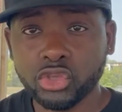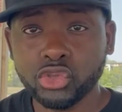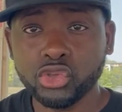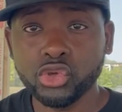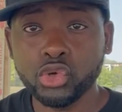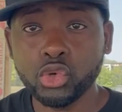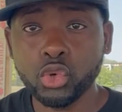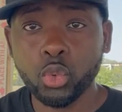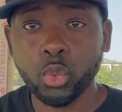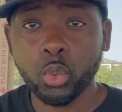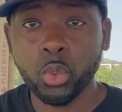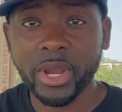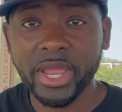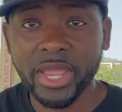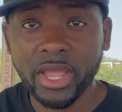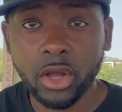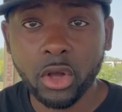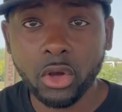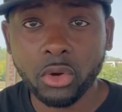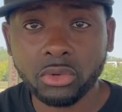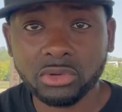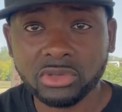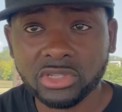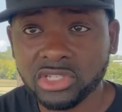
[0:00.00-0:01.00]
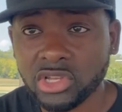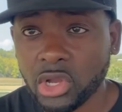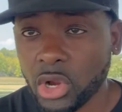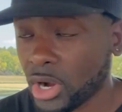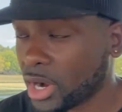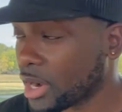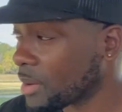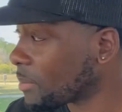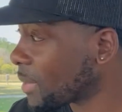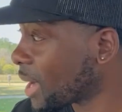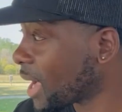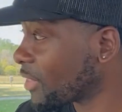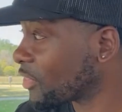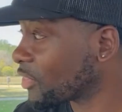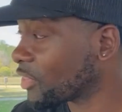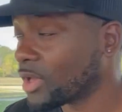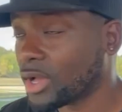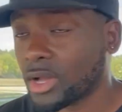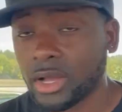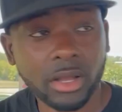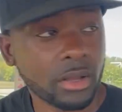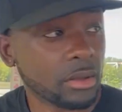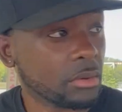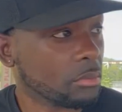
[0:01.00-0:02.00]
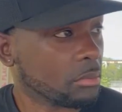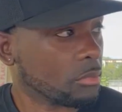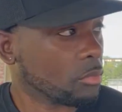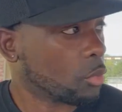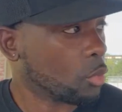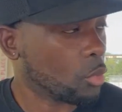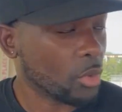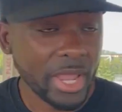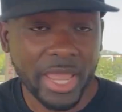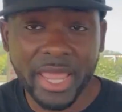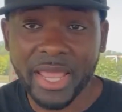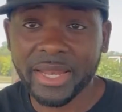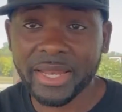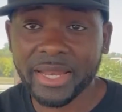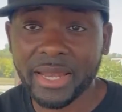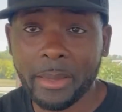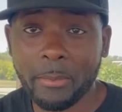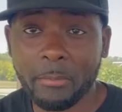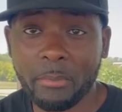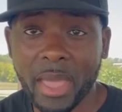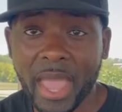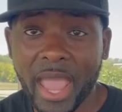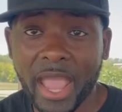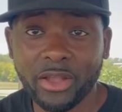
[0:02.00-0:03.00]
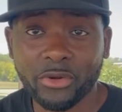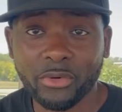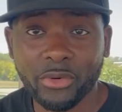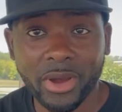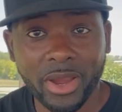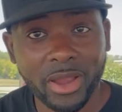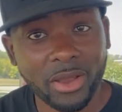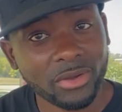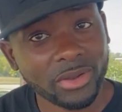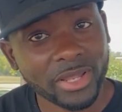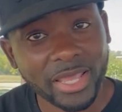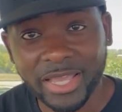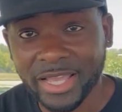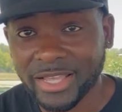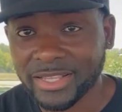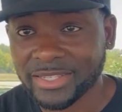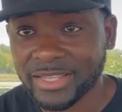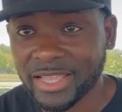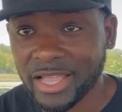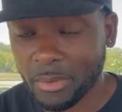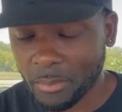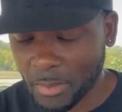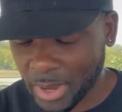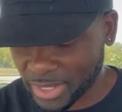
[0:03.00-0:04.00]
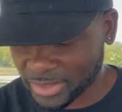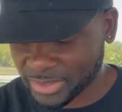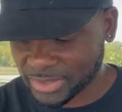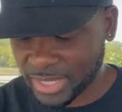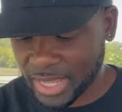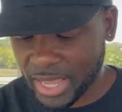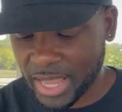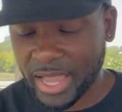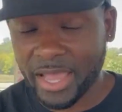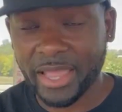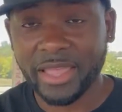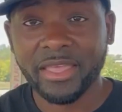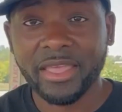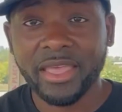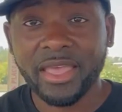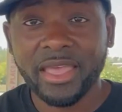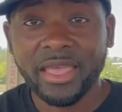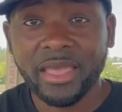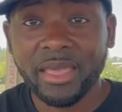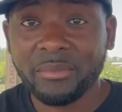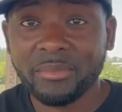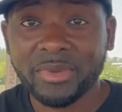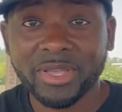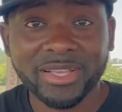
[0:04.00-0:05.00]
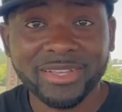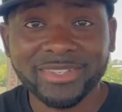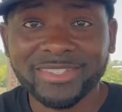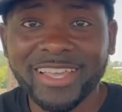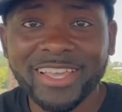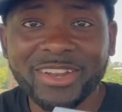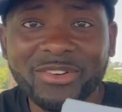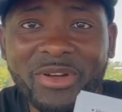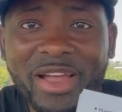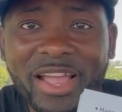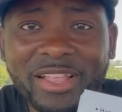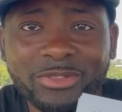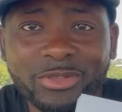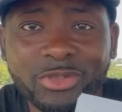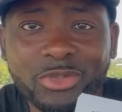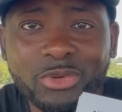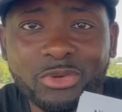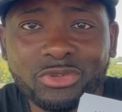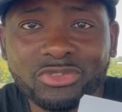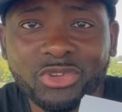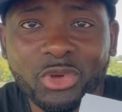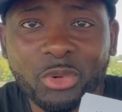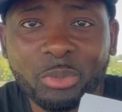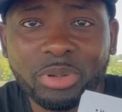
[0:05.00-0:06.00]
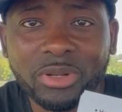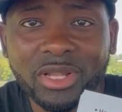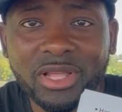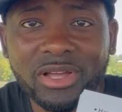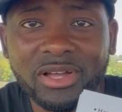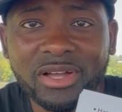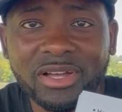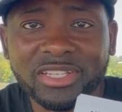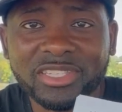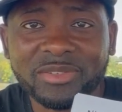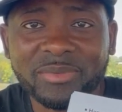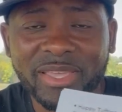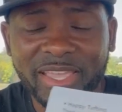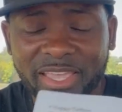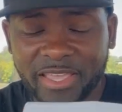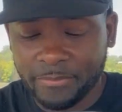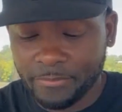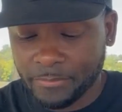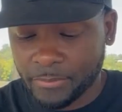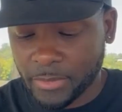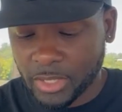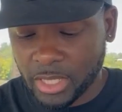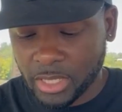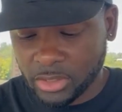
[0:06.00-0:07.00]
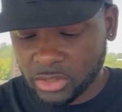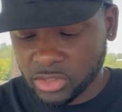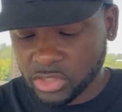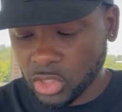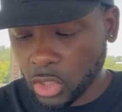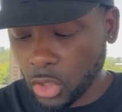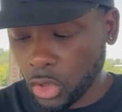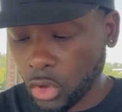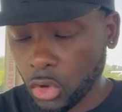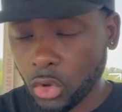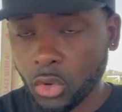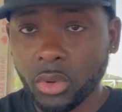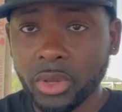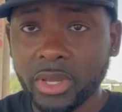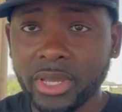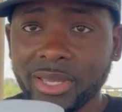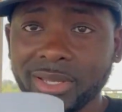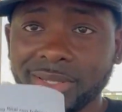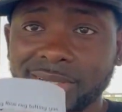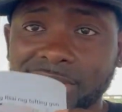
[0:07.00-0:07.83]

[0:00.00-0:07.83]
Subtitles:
you will, sorry about the wind in the background, like I said, I'm outside, because I don't have to use no plugs, man. So it